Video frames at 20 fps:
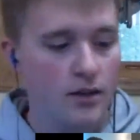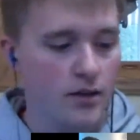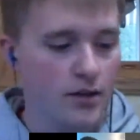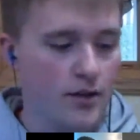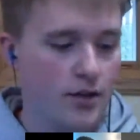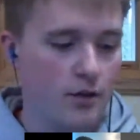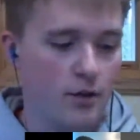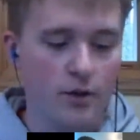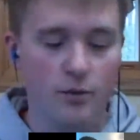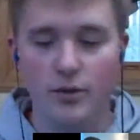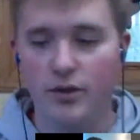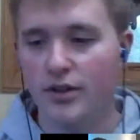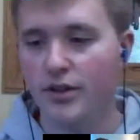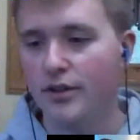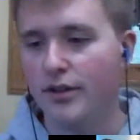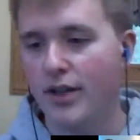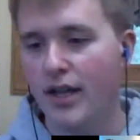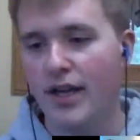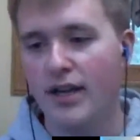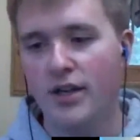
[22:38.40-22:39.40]
So it
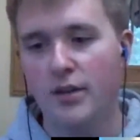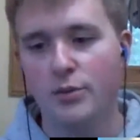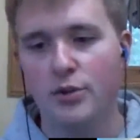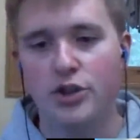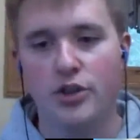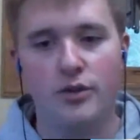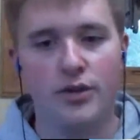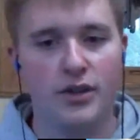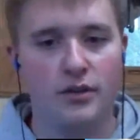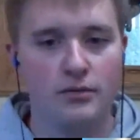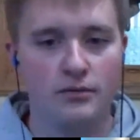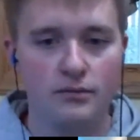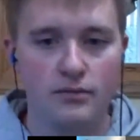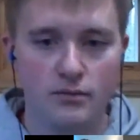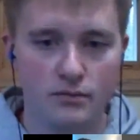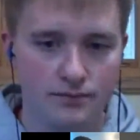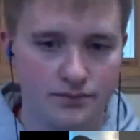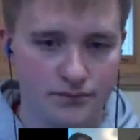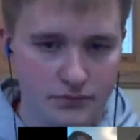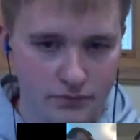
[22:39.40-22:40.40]
would end up showing
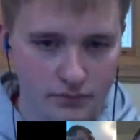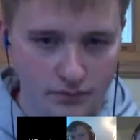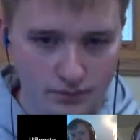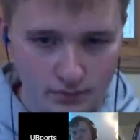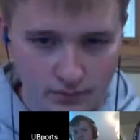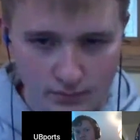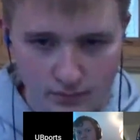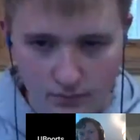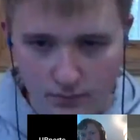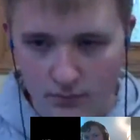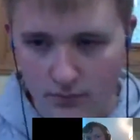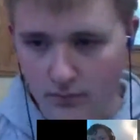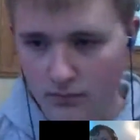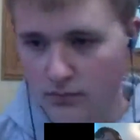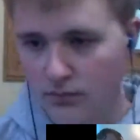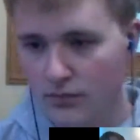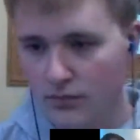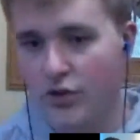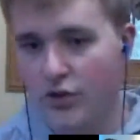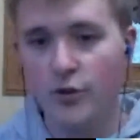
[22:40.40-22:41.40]

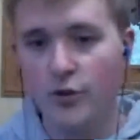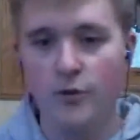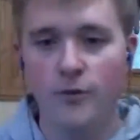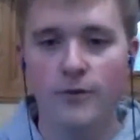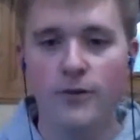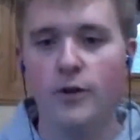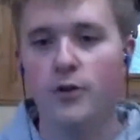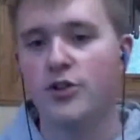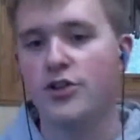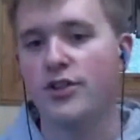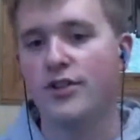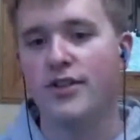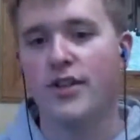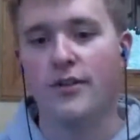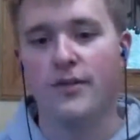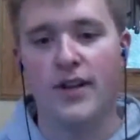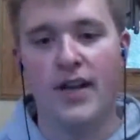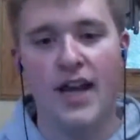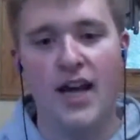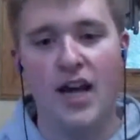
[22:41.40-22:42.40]
two versions of
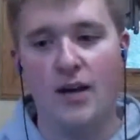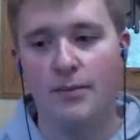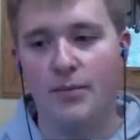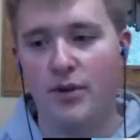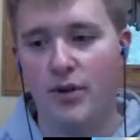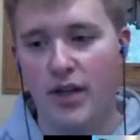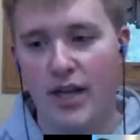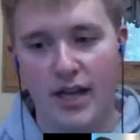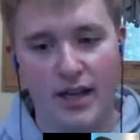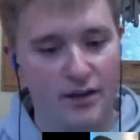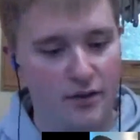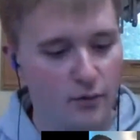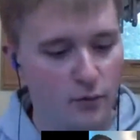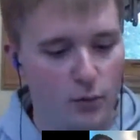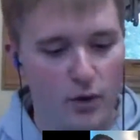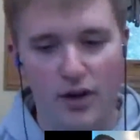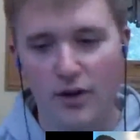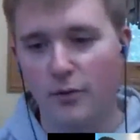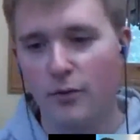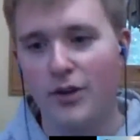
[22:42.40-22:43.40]
an app, and
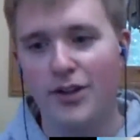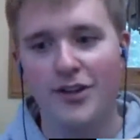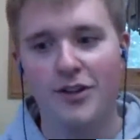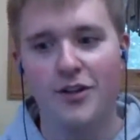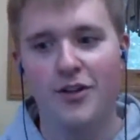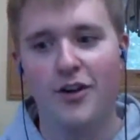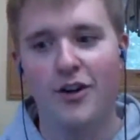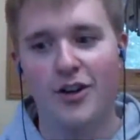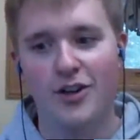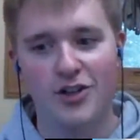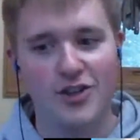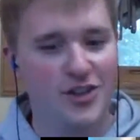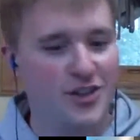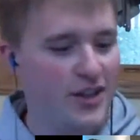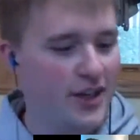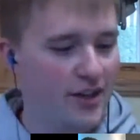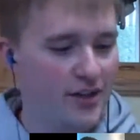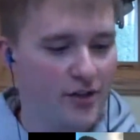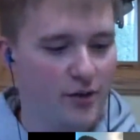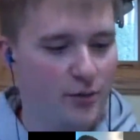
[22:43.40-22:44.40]
one wouldn't launch and the
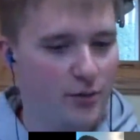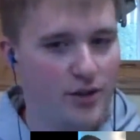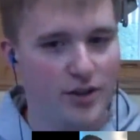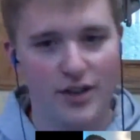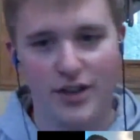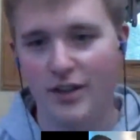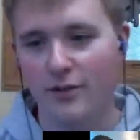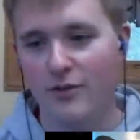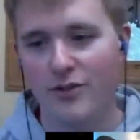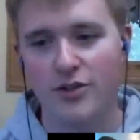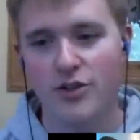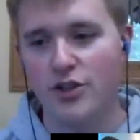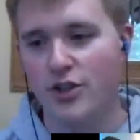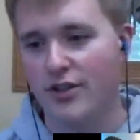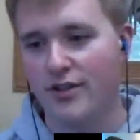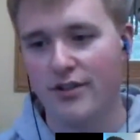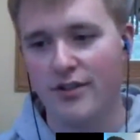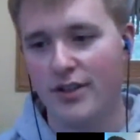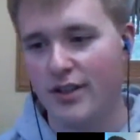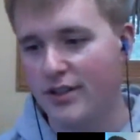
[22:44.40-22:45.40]
other would, and it's
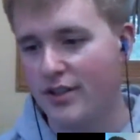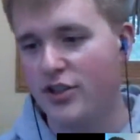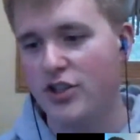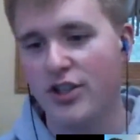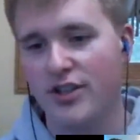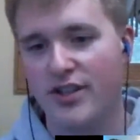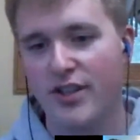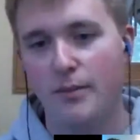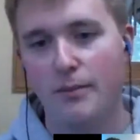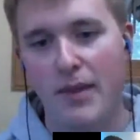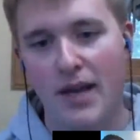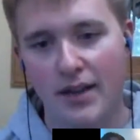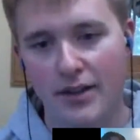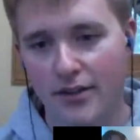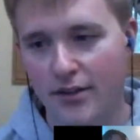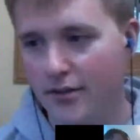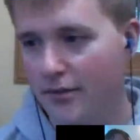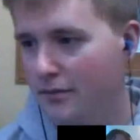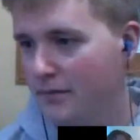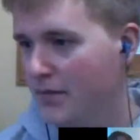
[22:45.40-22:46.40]
just a
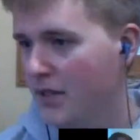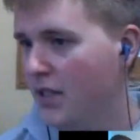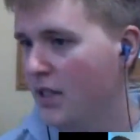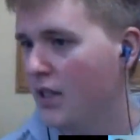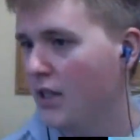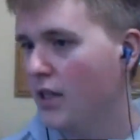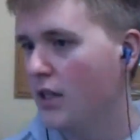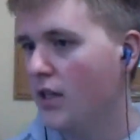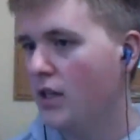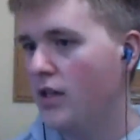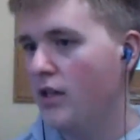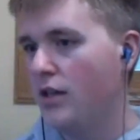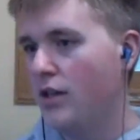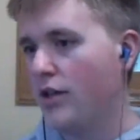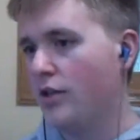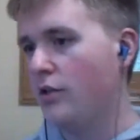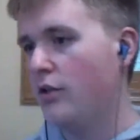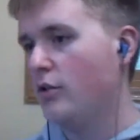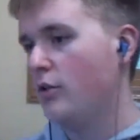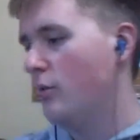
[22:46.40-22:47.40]
mess.
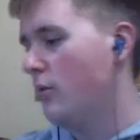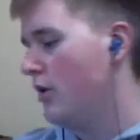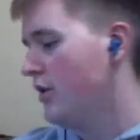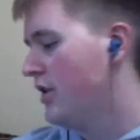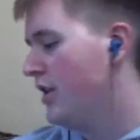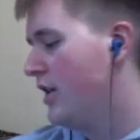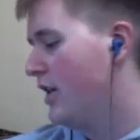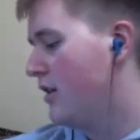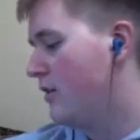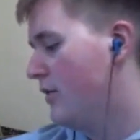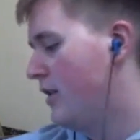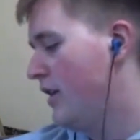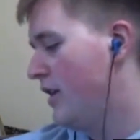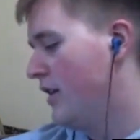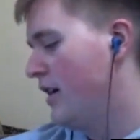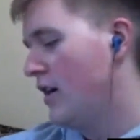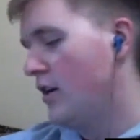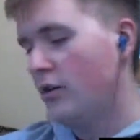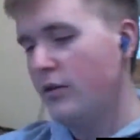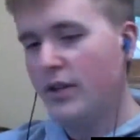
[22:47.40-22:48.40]
So what we're working on right
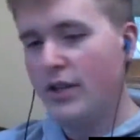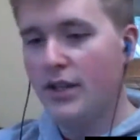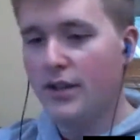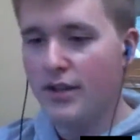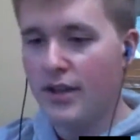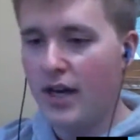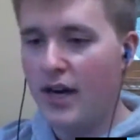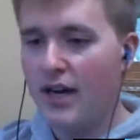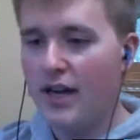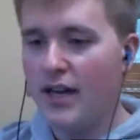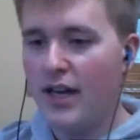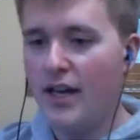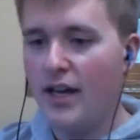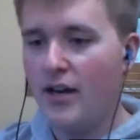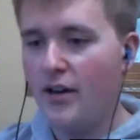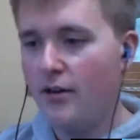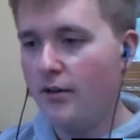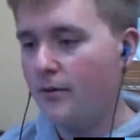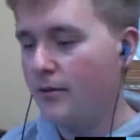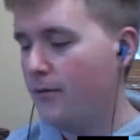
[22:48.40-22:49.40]
now is I
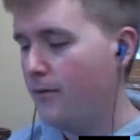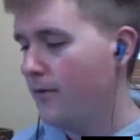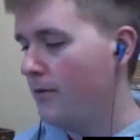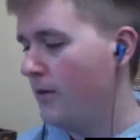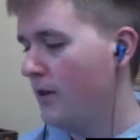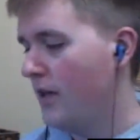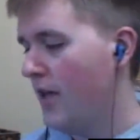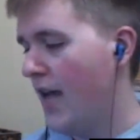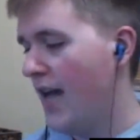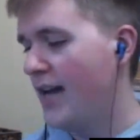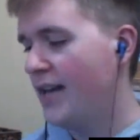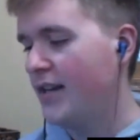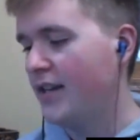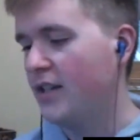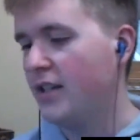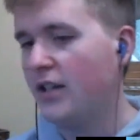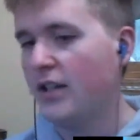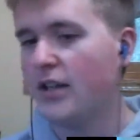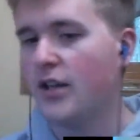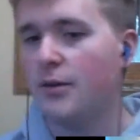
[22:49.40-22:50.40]
have
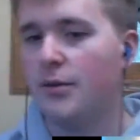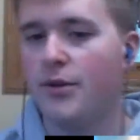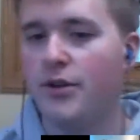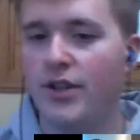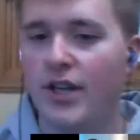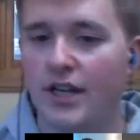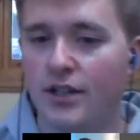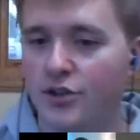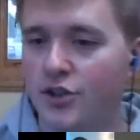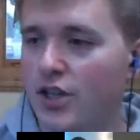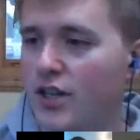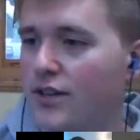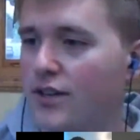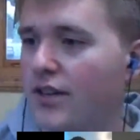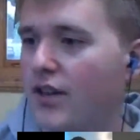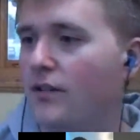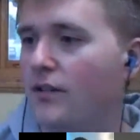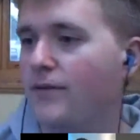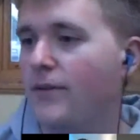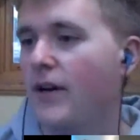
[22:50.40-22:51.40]
added
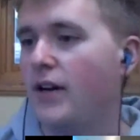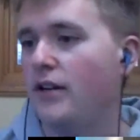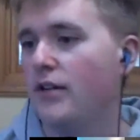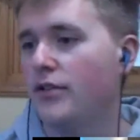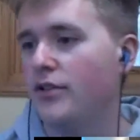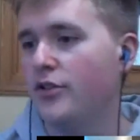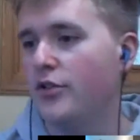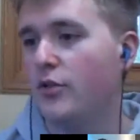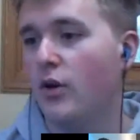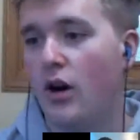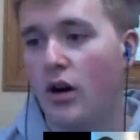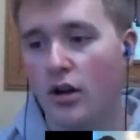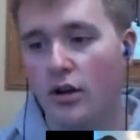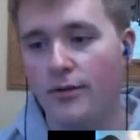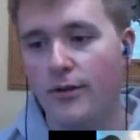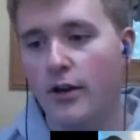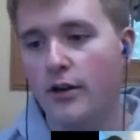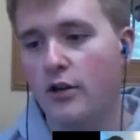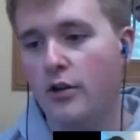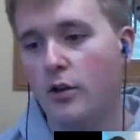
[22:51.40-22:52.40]
clickable.json files to all of
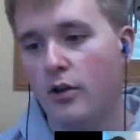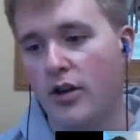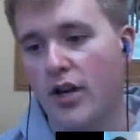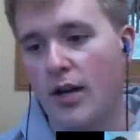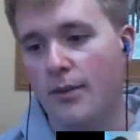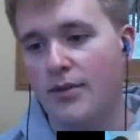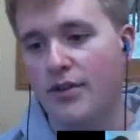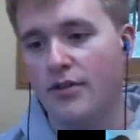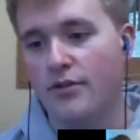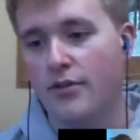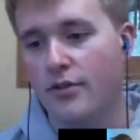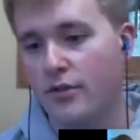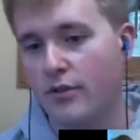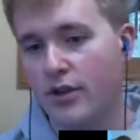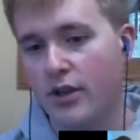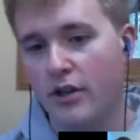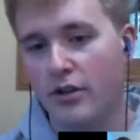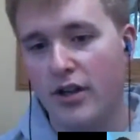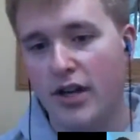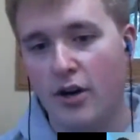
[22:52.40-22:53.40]
our core apps, so
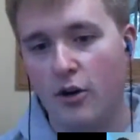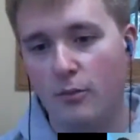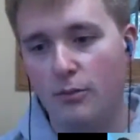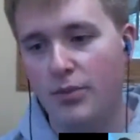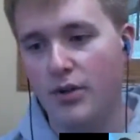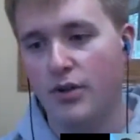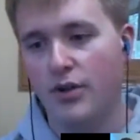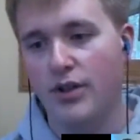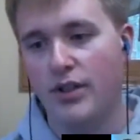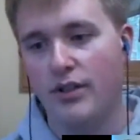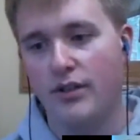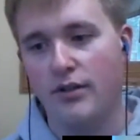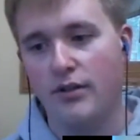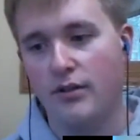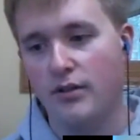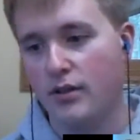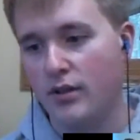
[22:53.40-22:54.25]
they're now building